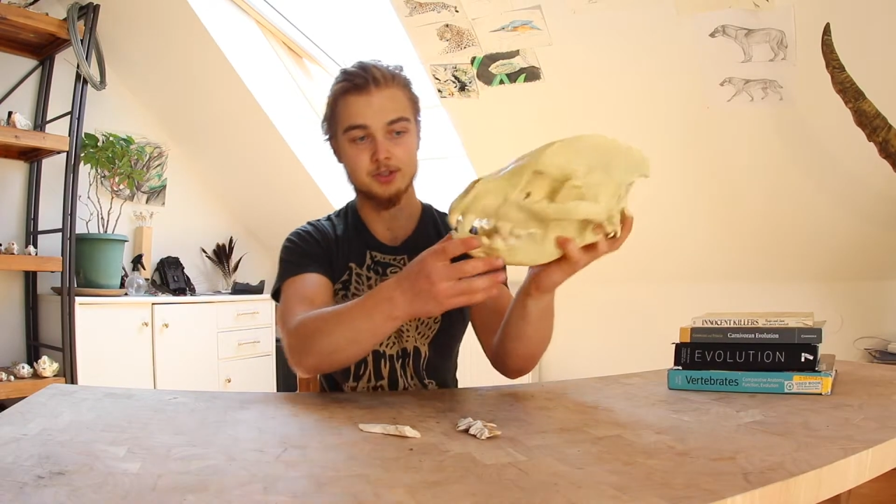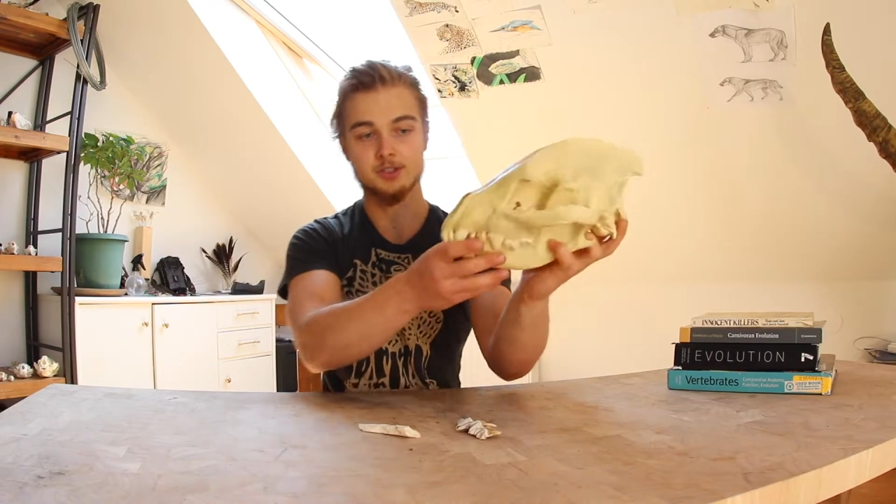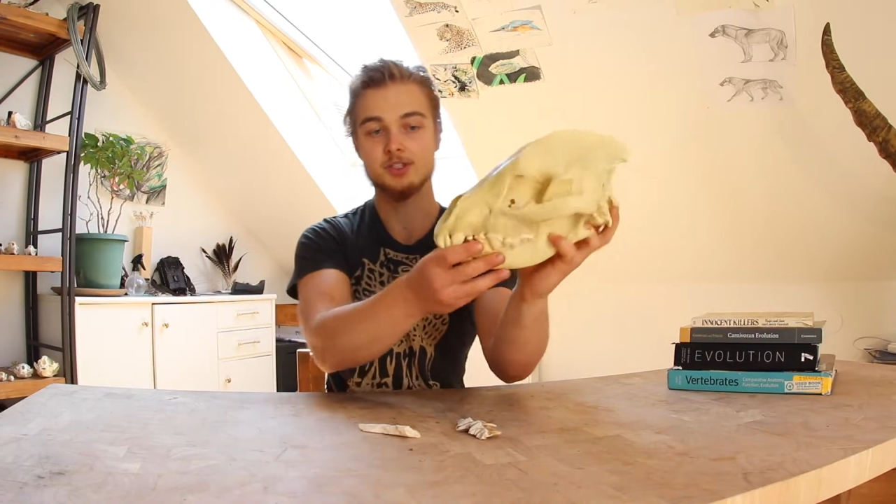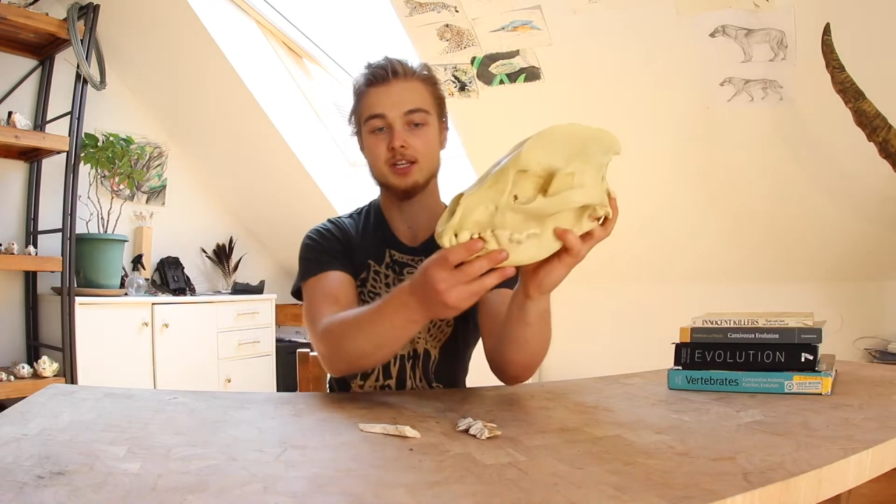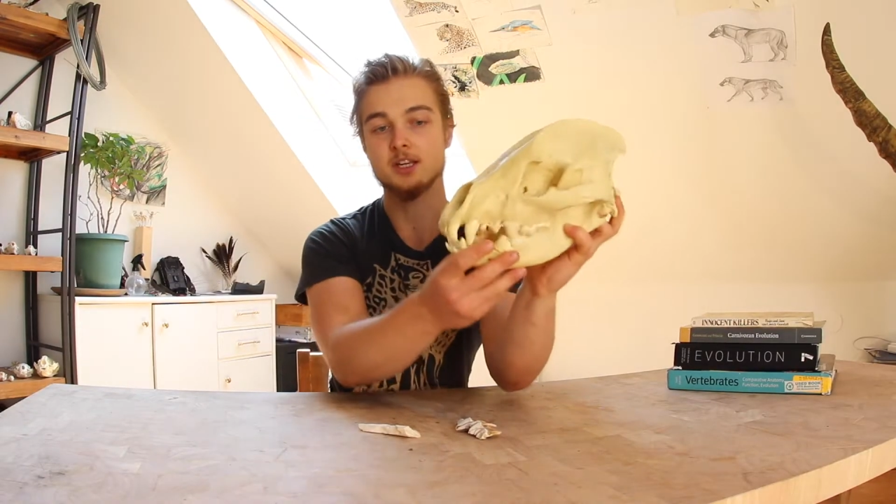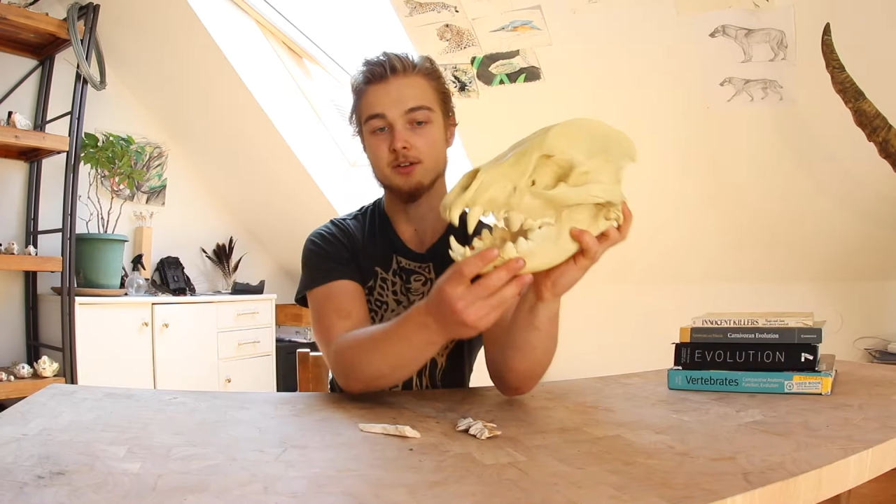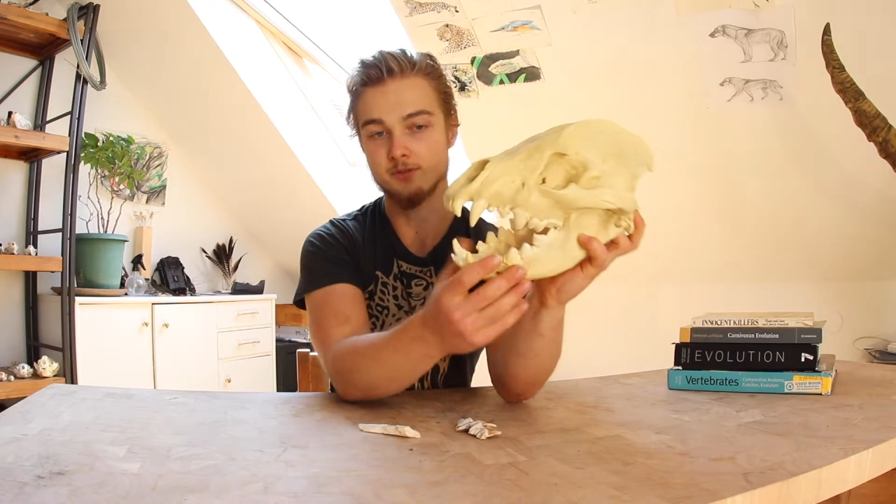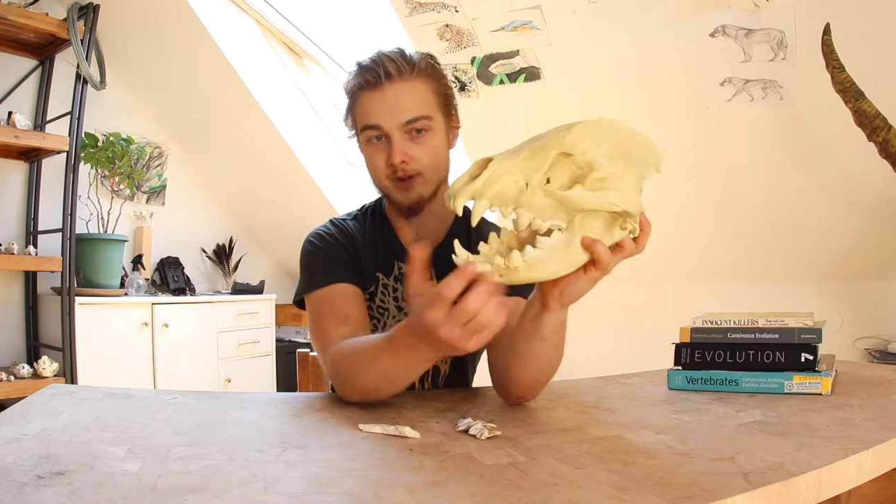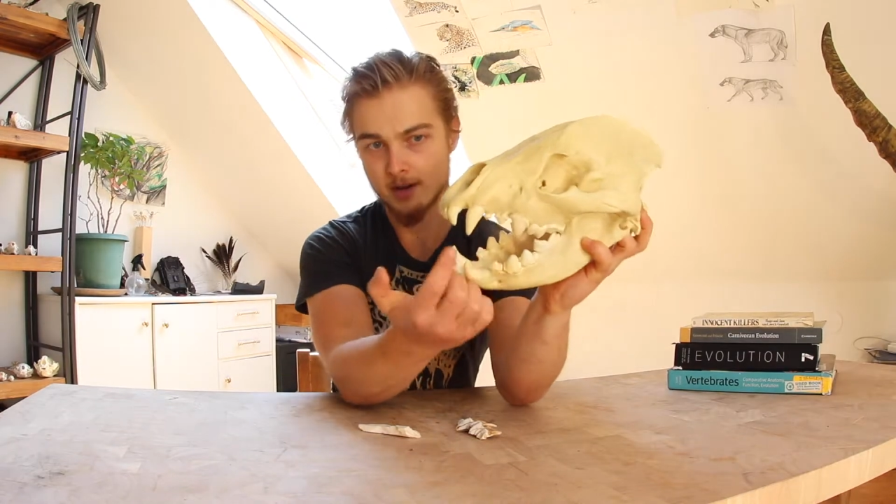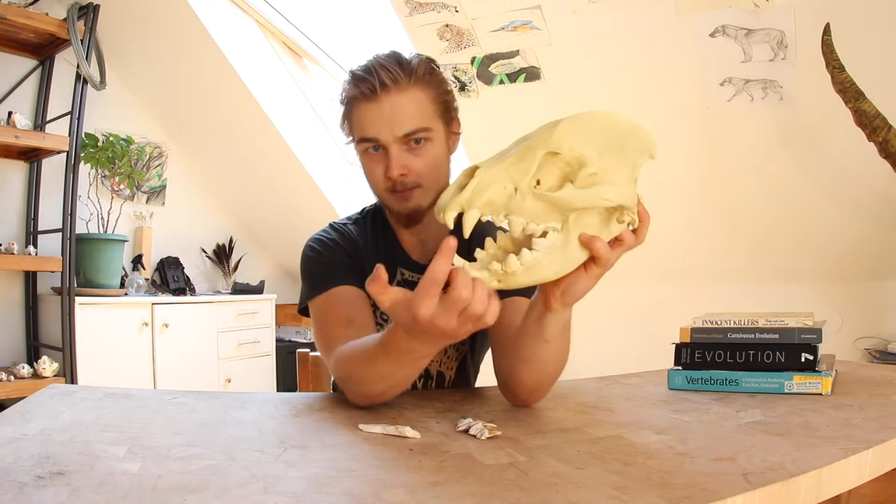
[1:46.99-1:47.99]
can see, are
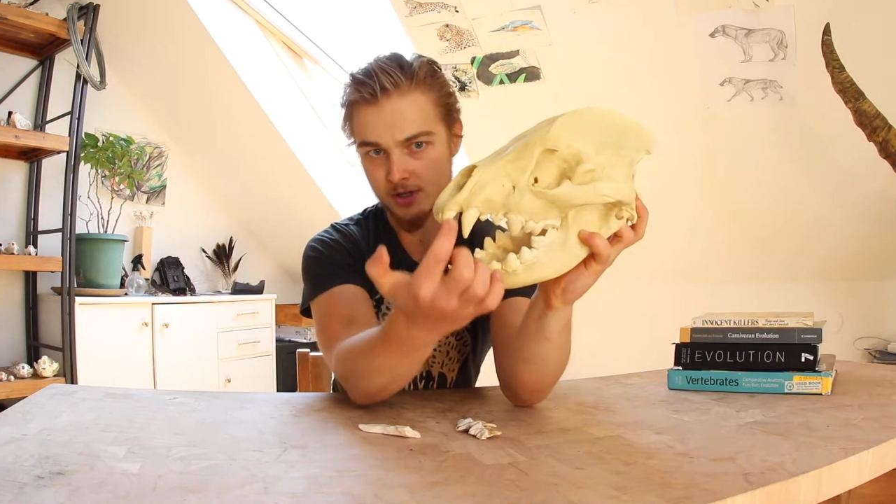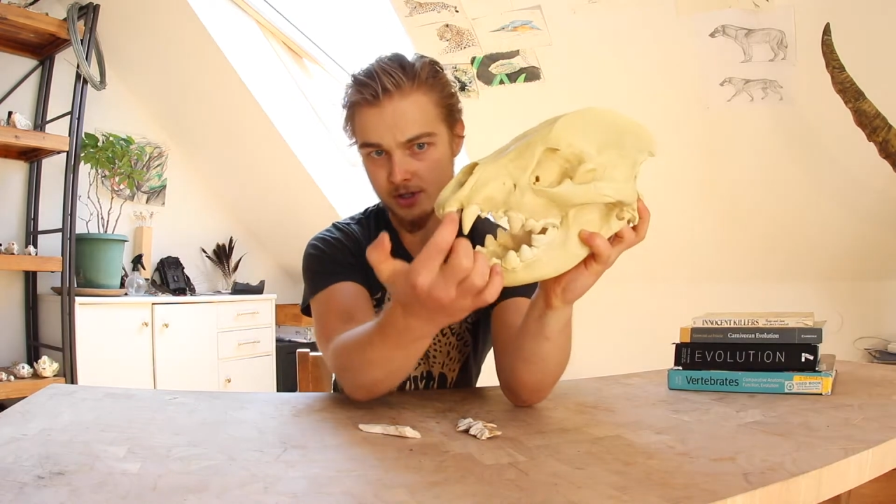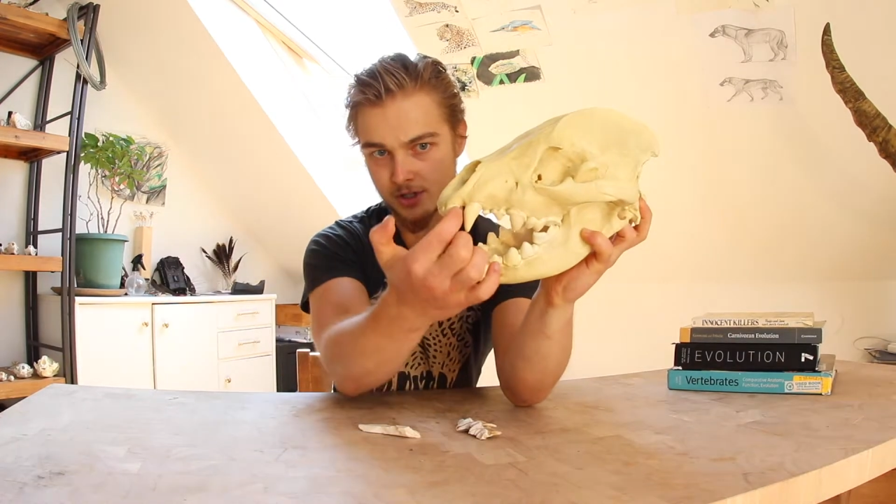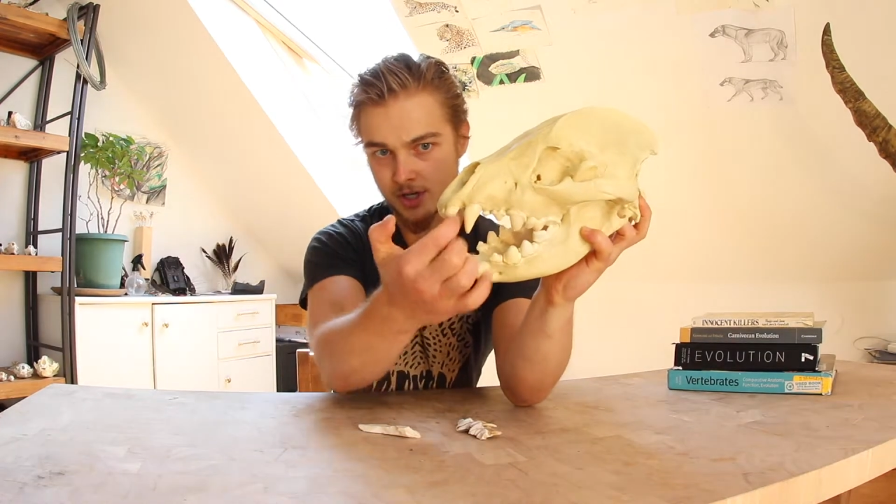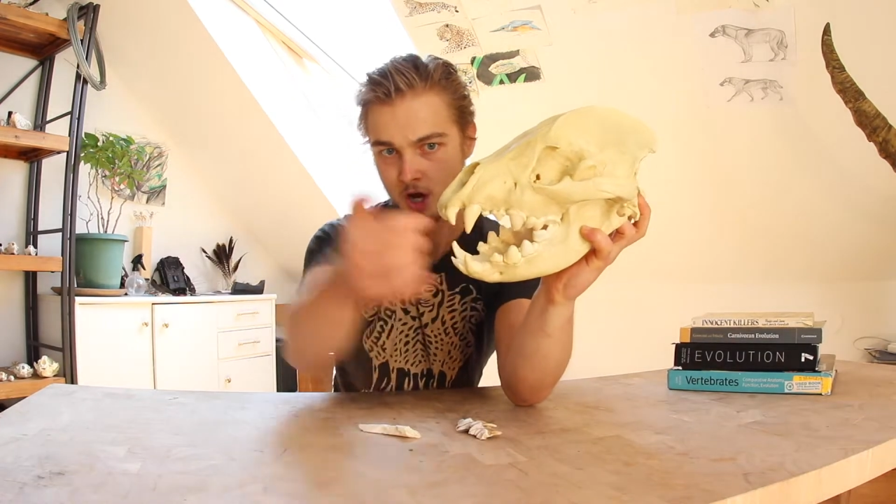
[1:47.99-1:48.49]
very much